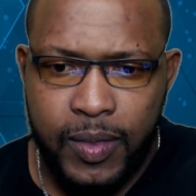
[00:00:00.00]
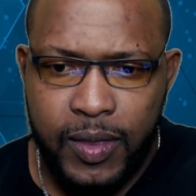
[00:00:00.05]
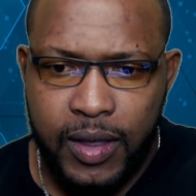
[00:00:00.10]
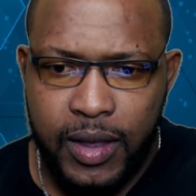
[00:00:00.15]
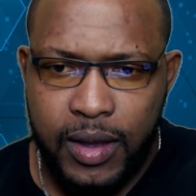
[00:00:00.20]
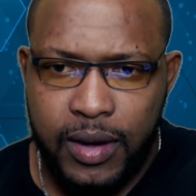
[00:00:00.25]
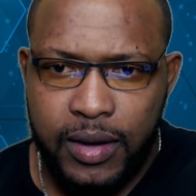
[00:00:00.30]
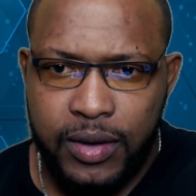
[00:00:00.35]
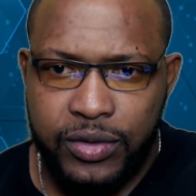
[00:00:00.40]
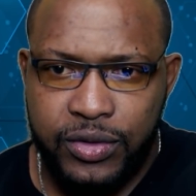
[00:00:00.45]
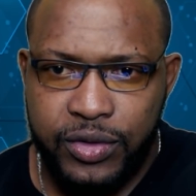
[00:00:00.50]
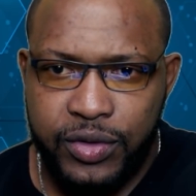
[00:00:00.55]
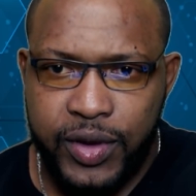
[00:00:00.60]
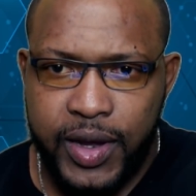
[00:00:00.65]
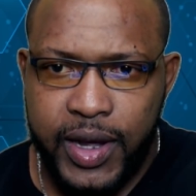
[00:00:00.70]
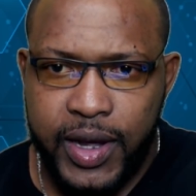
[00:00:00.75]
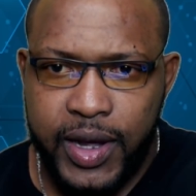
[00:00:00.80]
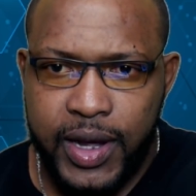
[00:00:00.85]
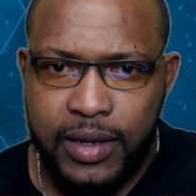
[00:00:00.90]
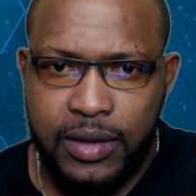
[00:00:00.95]
Get this
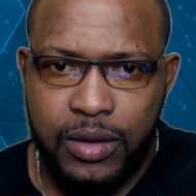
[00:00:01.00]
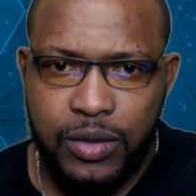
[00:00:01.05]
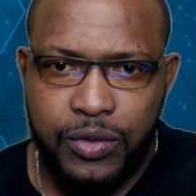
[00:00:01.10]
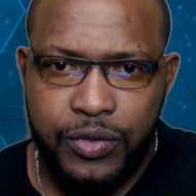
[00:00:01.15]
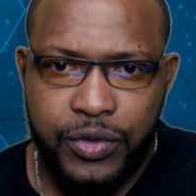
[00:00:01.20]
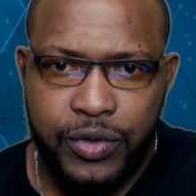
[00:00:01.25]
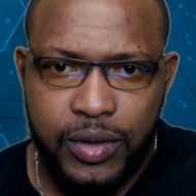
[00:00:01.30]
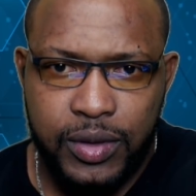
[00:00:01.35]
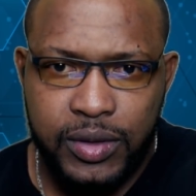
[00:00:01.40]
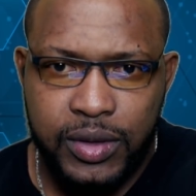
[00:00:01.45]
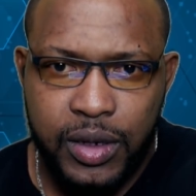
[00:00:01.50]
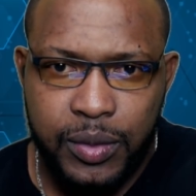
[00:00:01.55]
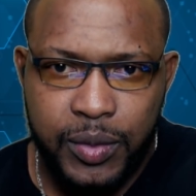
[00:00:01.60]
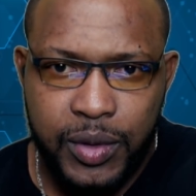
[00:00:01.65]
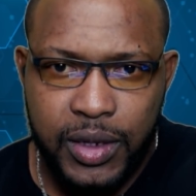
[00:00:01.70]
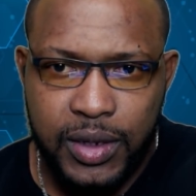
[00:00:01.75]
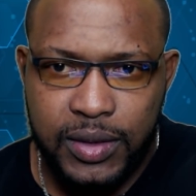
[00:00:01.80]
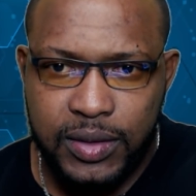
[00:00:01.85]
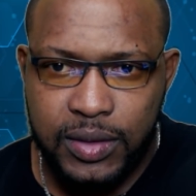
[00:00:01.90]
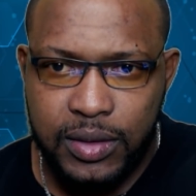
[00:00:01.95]
right in front of me,
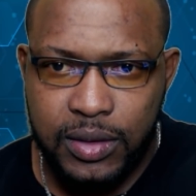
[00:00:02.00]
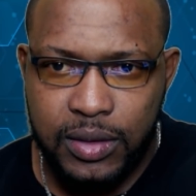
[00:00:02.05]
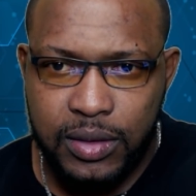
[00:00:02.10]
sir.